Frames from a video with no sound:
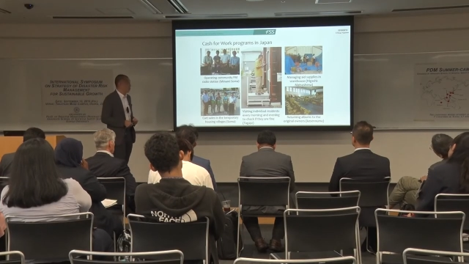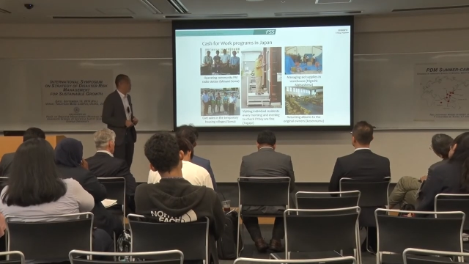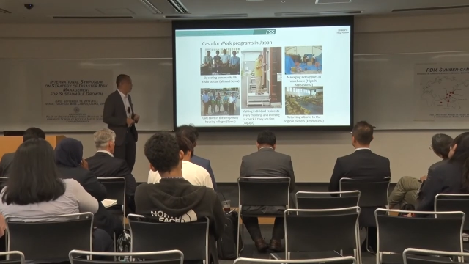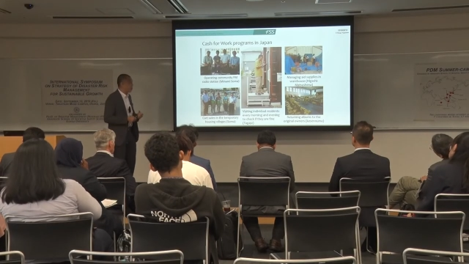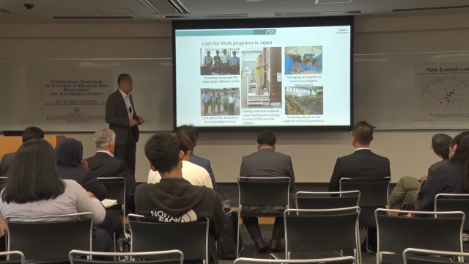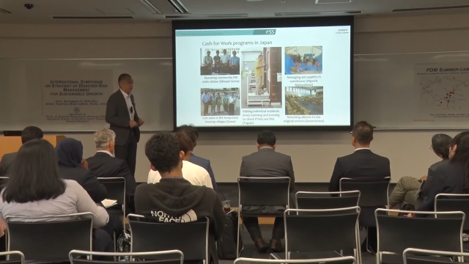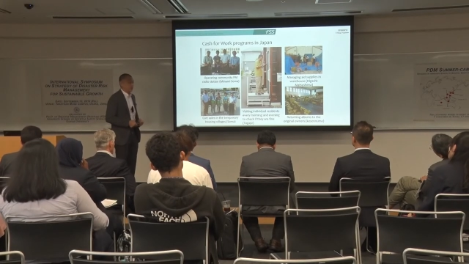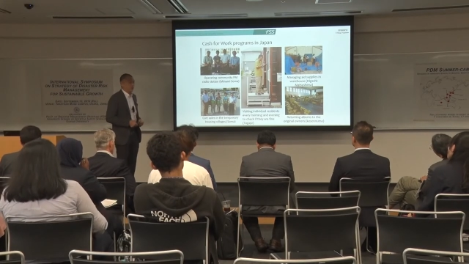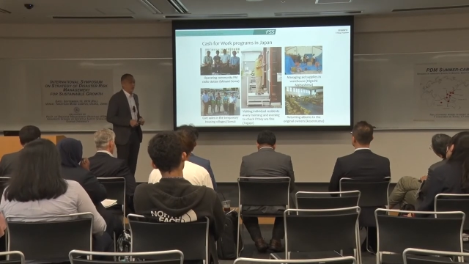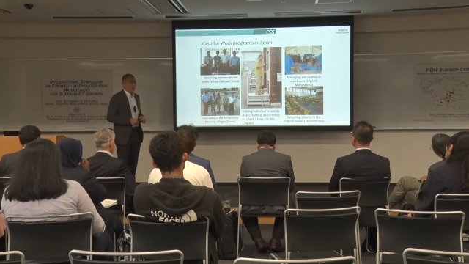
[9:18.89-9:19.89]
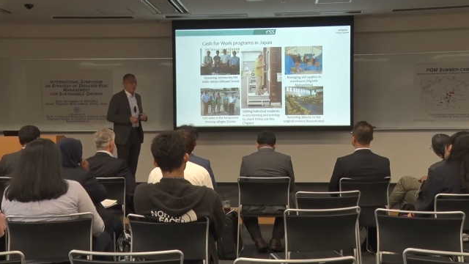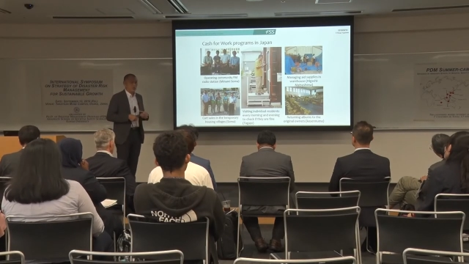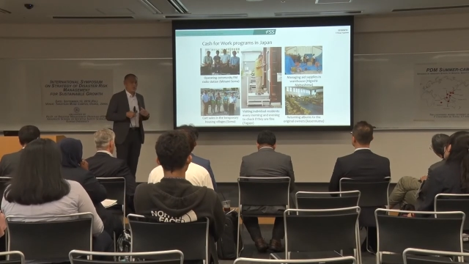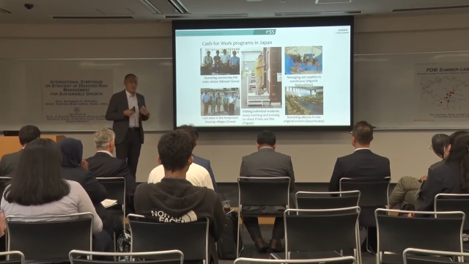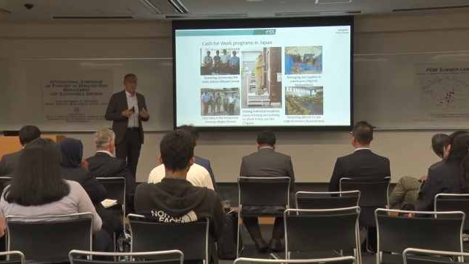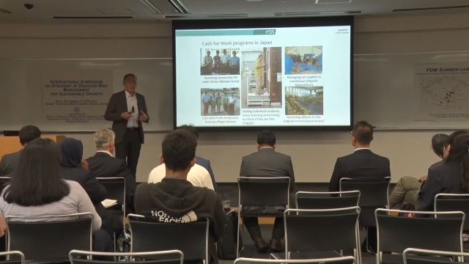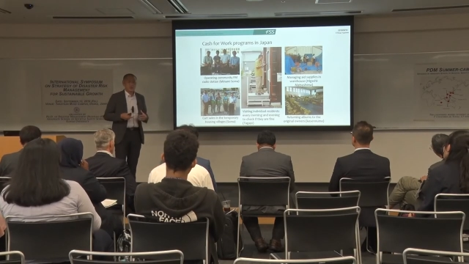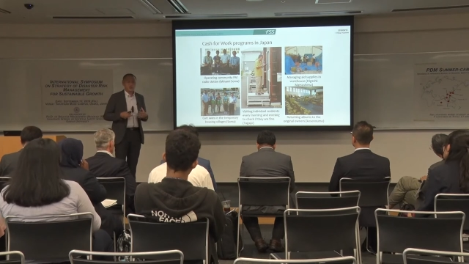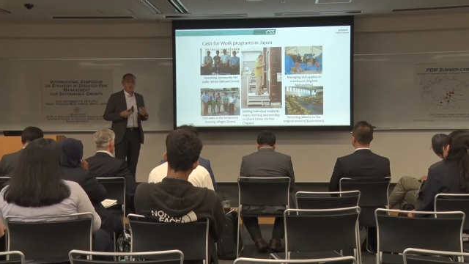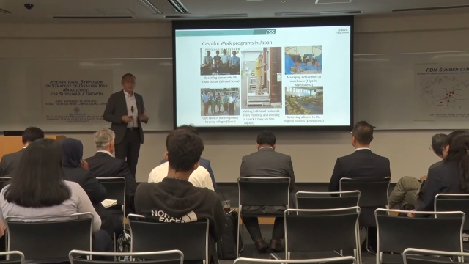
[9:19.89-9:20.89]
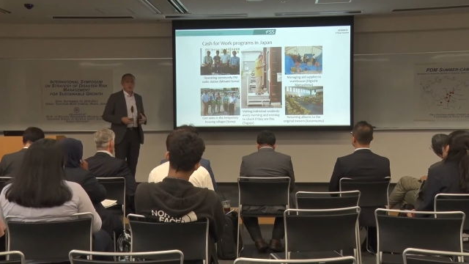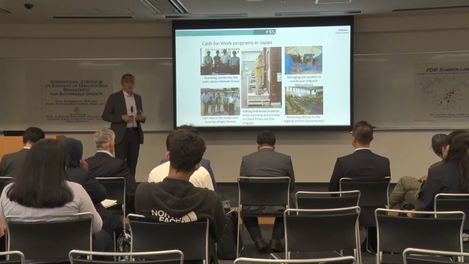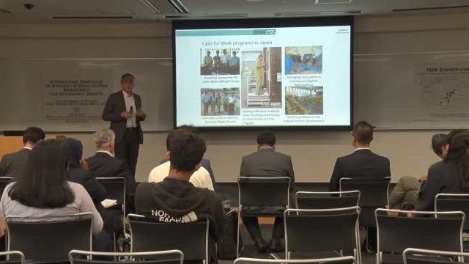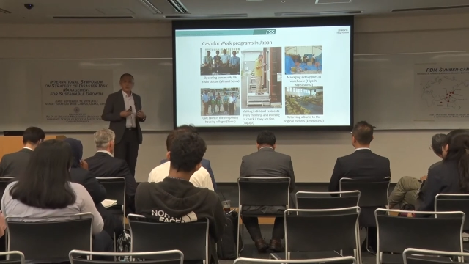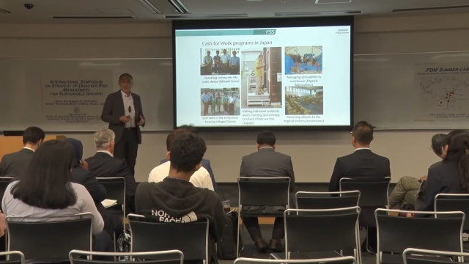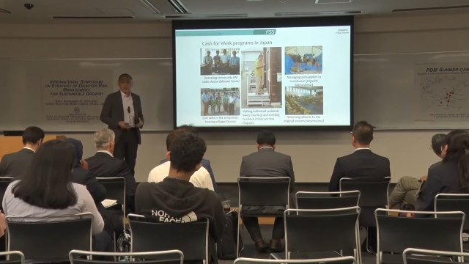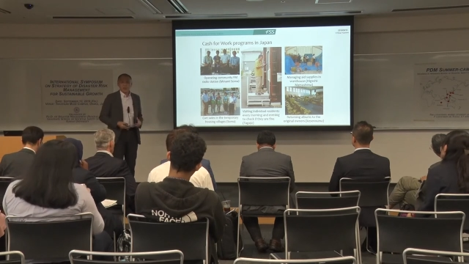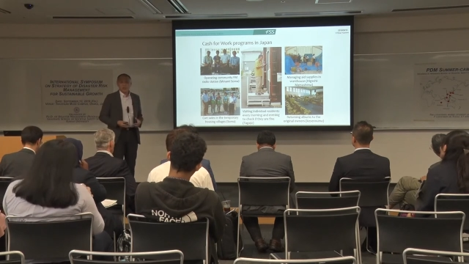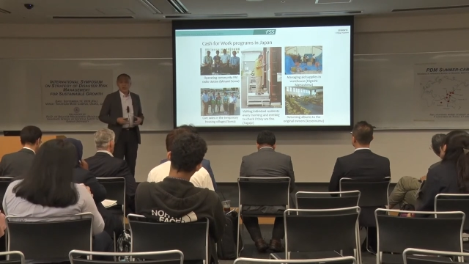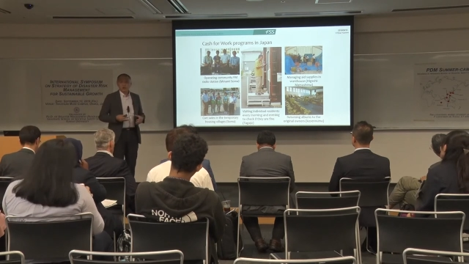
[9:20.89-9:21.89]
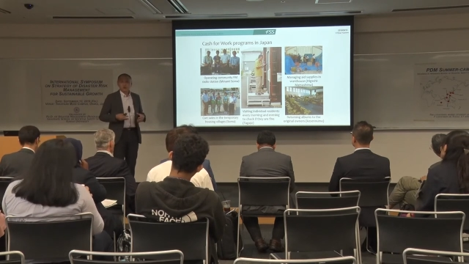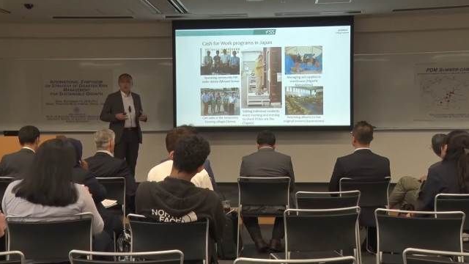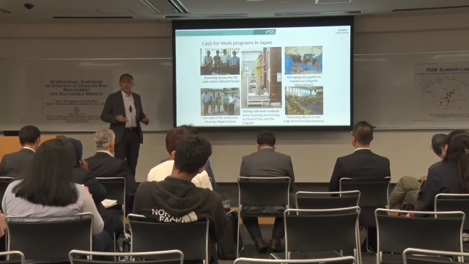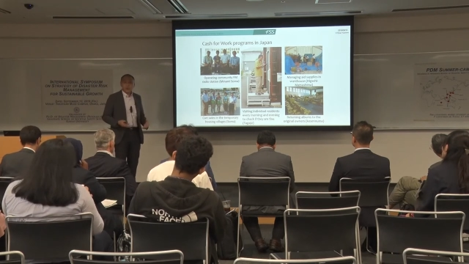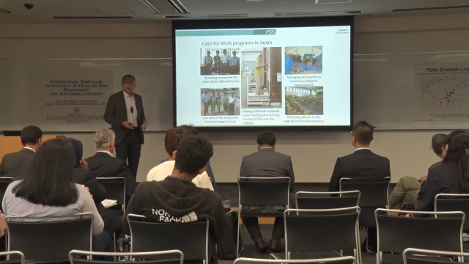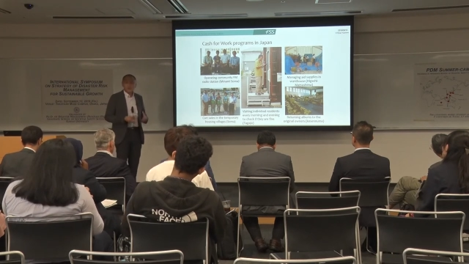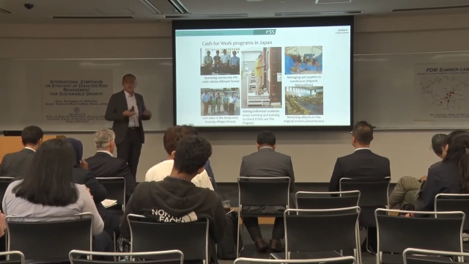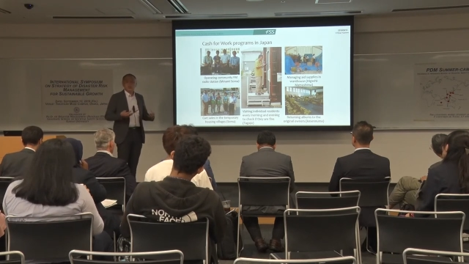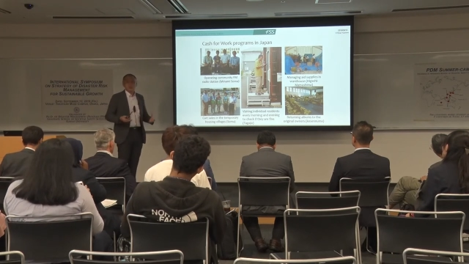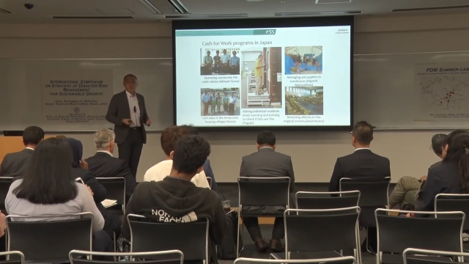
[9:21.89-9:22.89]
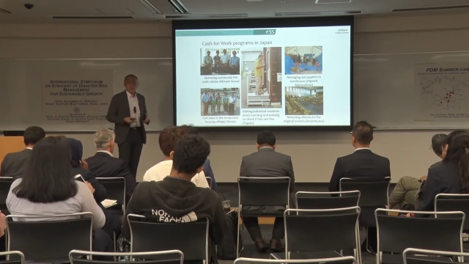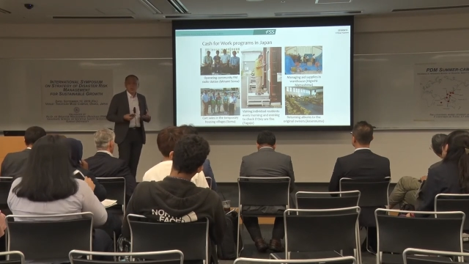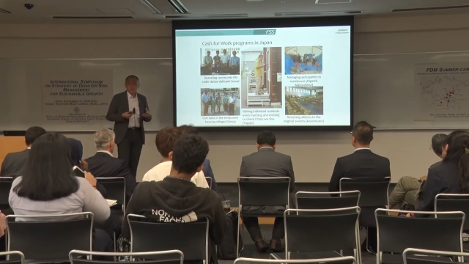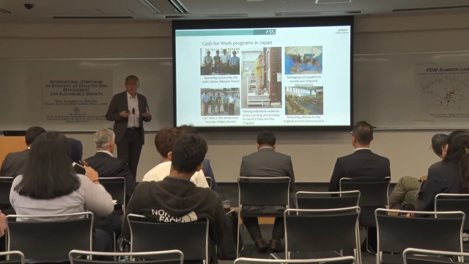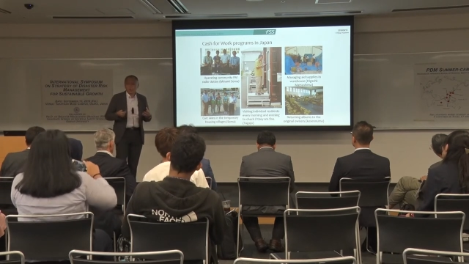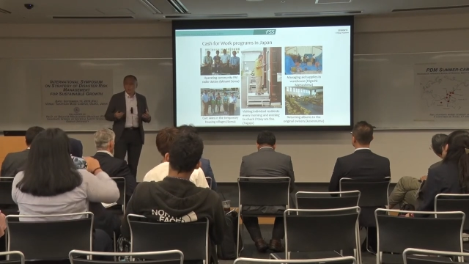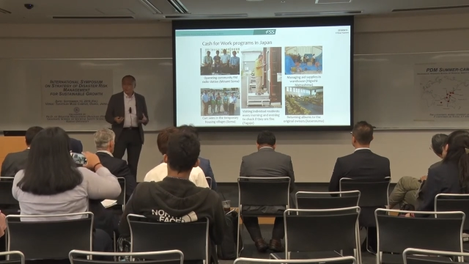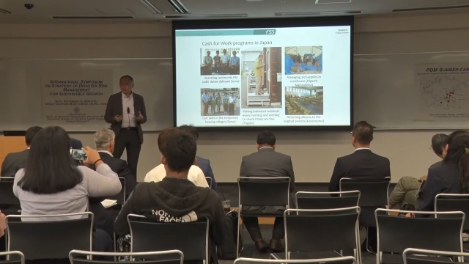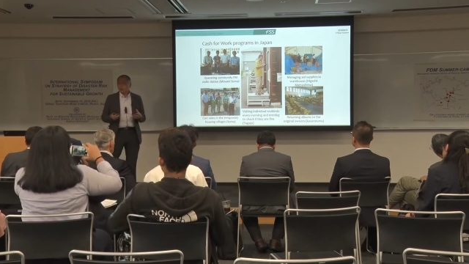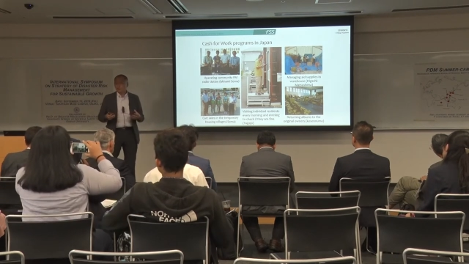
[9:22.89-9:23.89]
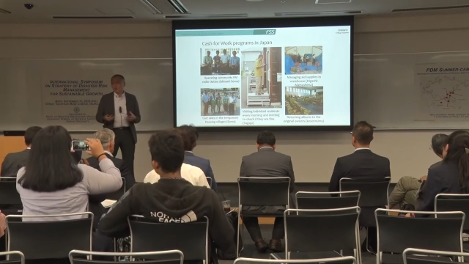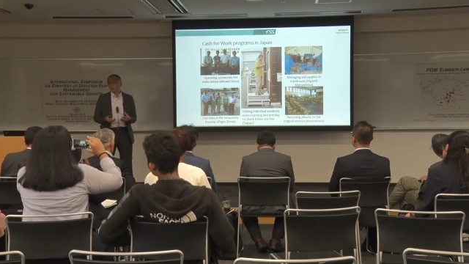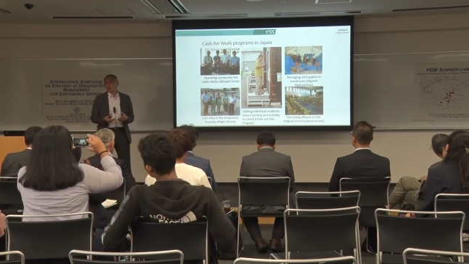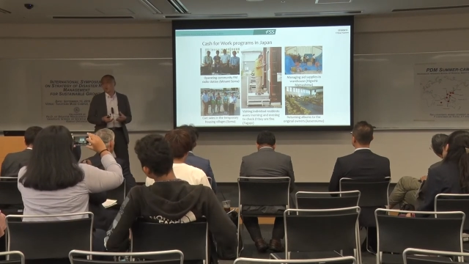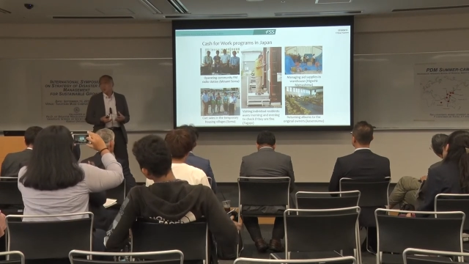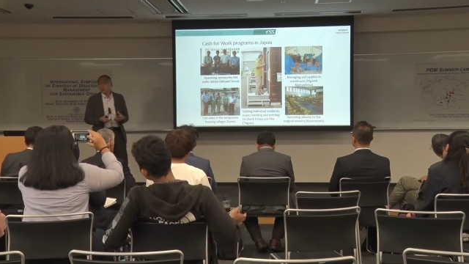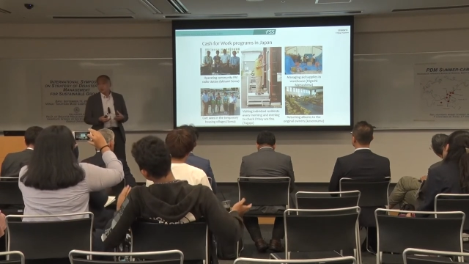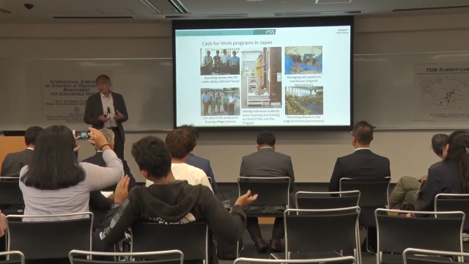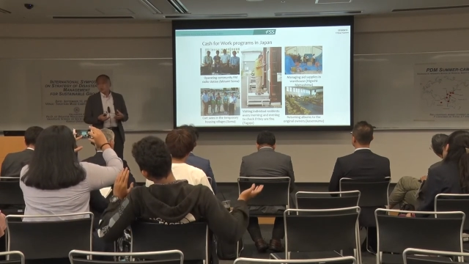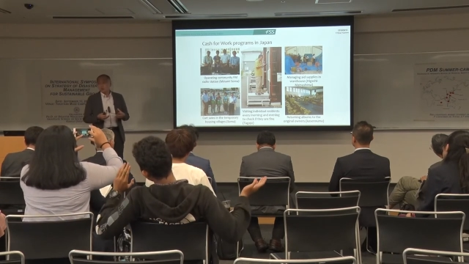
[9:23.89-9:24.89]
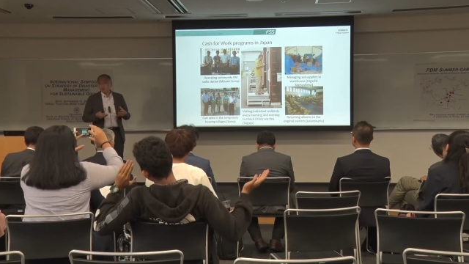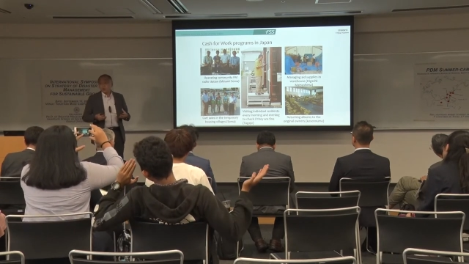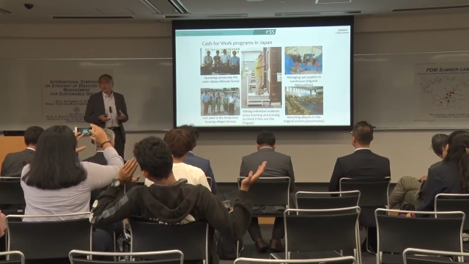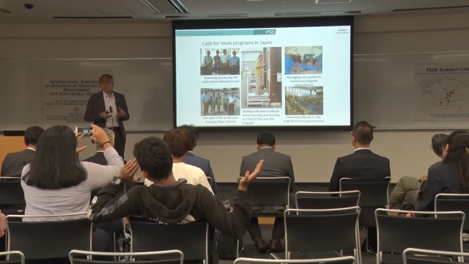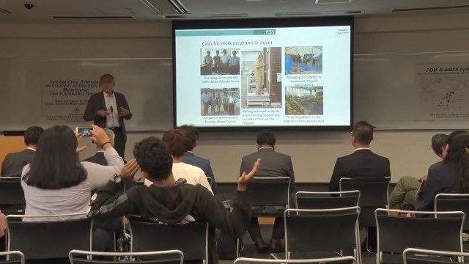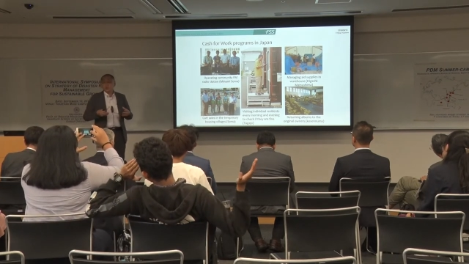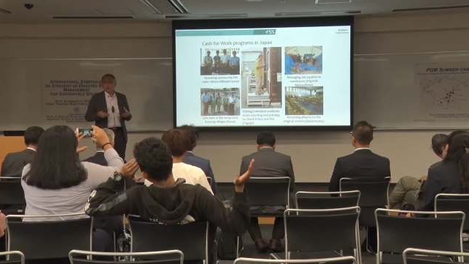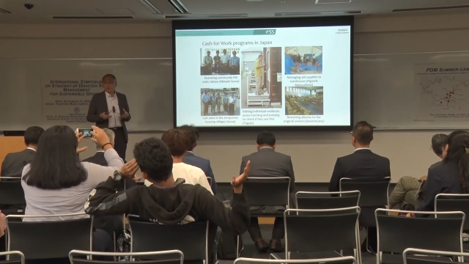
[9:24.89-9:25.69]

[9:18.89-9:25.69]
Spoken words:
[unreadable: no face in view]